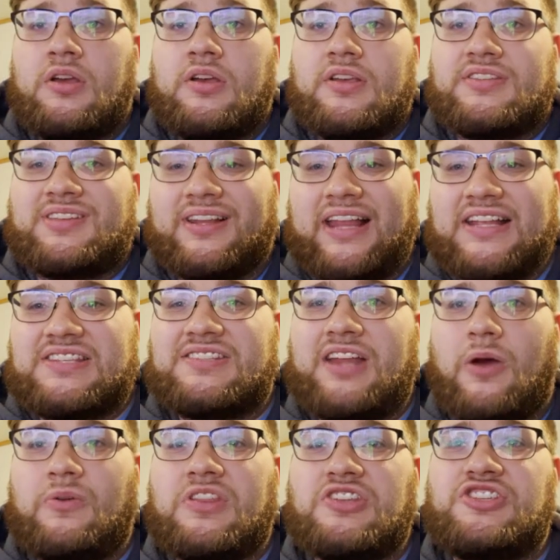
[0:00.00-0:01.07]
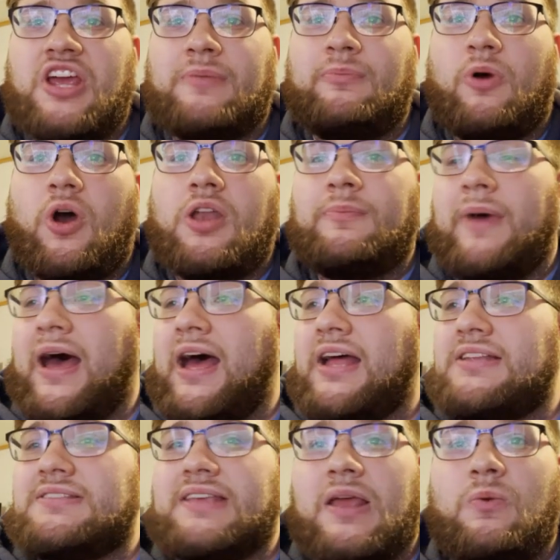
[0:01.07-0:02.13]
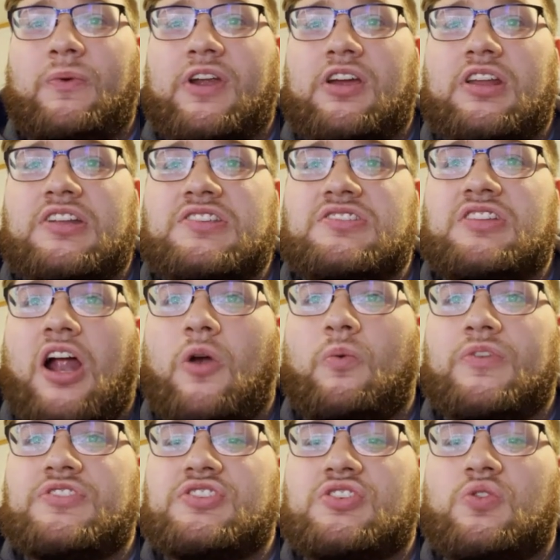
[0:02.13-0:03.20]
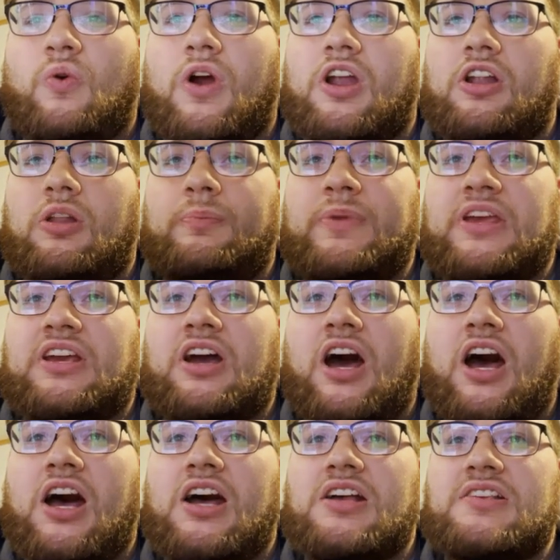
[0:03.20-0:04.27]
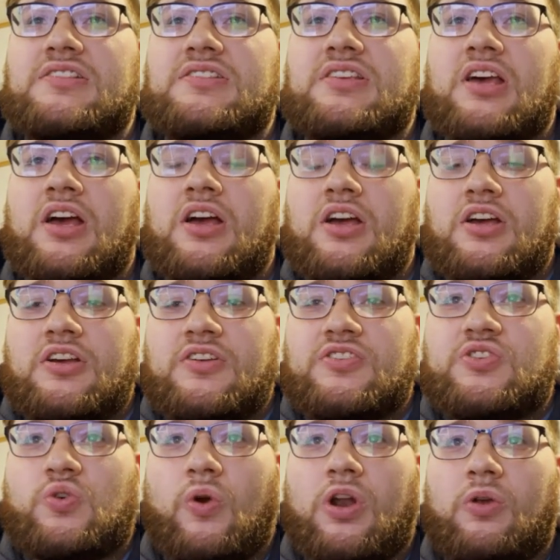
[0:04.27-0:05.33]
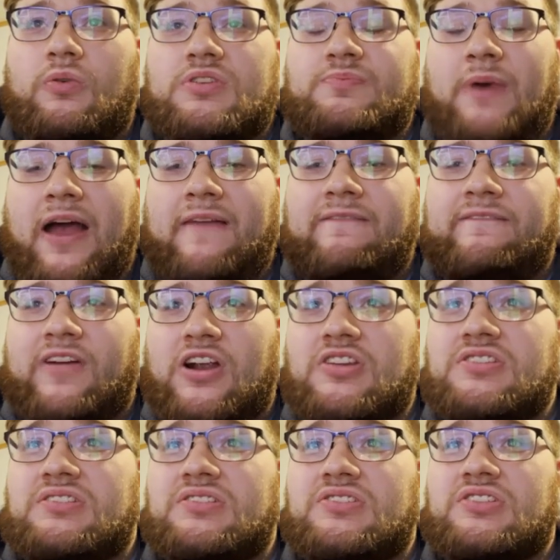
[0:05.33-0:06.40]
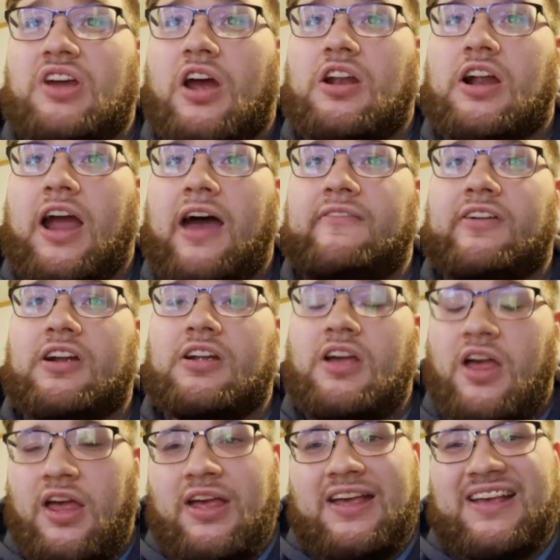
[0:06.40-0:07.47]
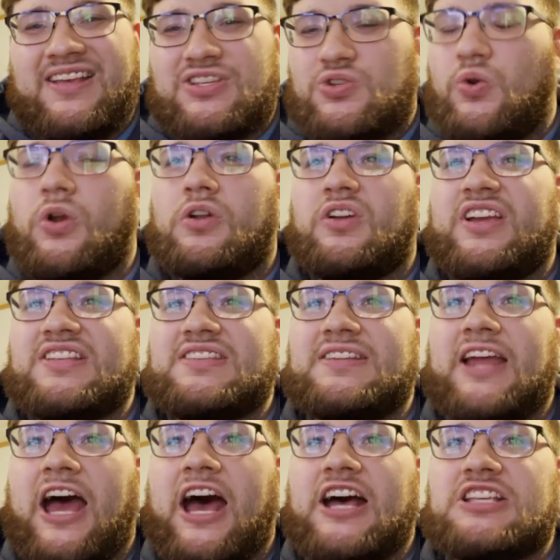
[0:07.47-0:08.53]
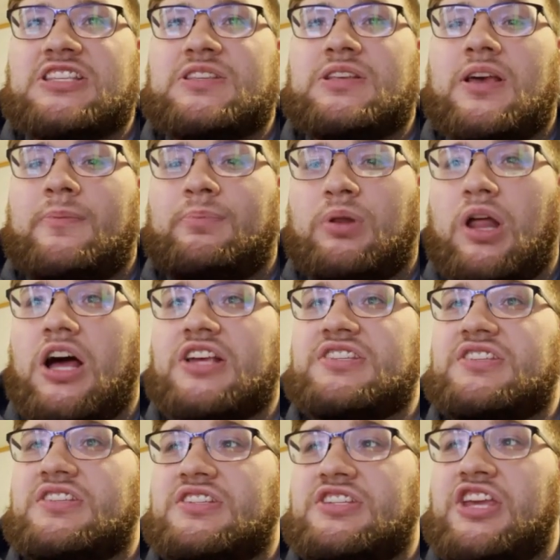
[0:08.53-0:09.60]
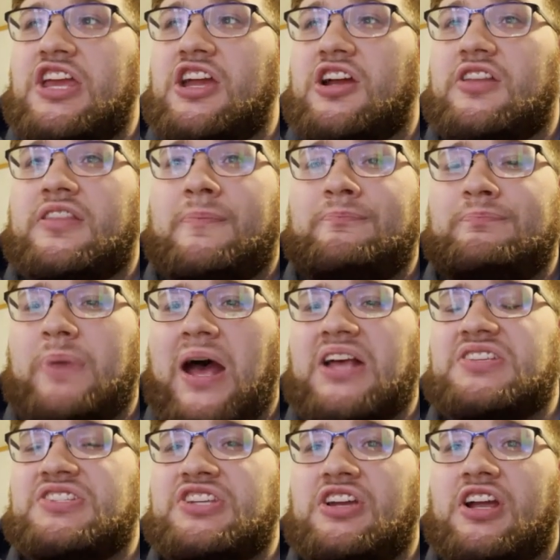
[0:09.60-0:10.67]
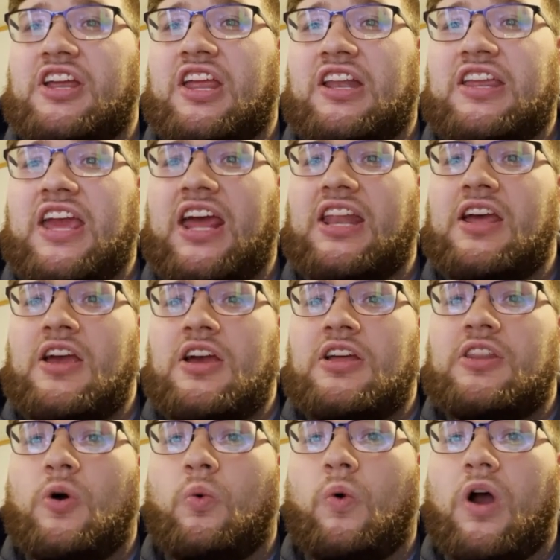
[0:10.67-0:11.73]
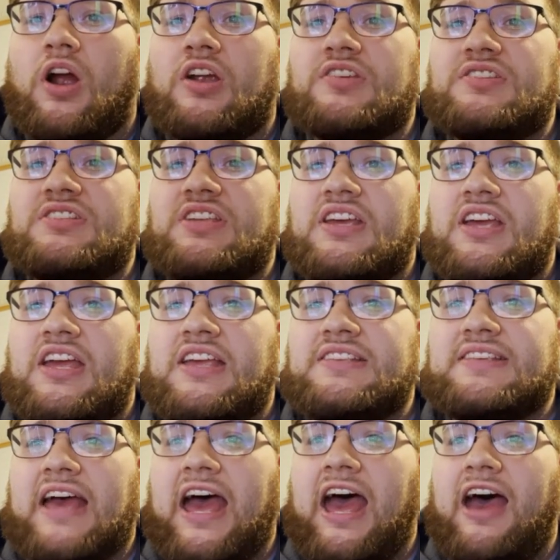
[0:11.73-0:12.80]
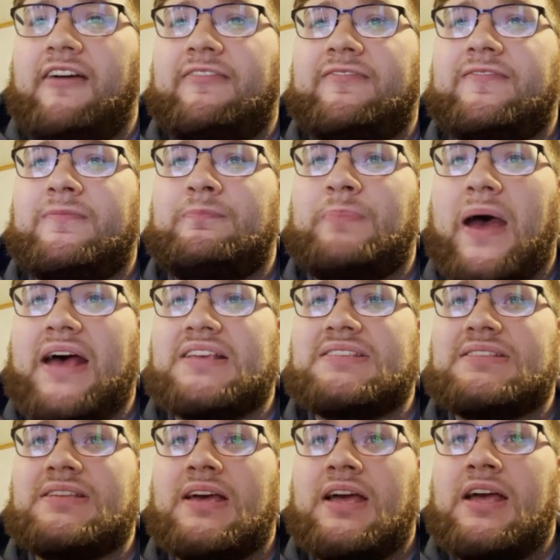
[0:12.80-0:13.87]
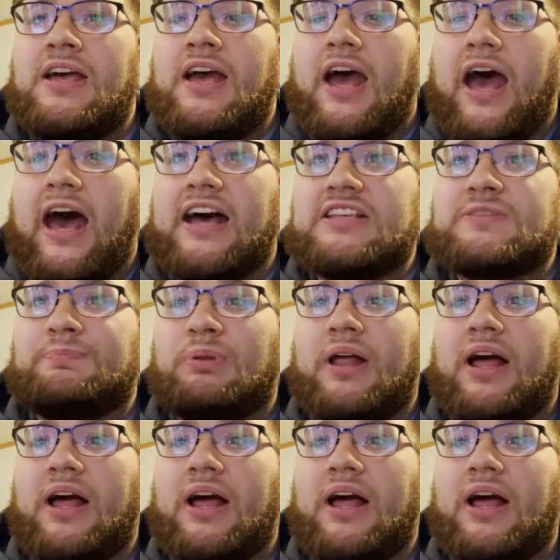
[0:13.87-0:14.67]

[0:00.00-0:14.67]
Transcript: So let's start with the Gen 1 Mons, and we're going to start with Squirtle because Squirtle was my first starter ever. Squirtle gets an S+ tier, the best tier it can get. The worst is F, best S+.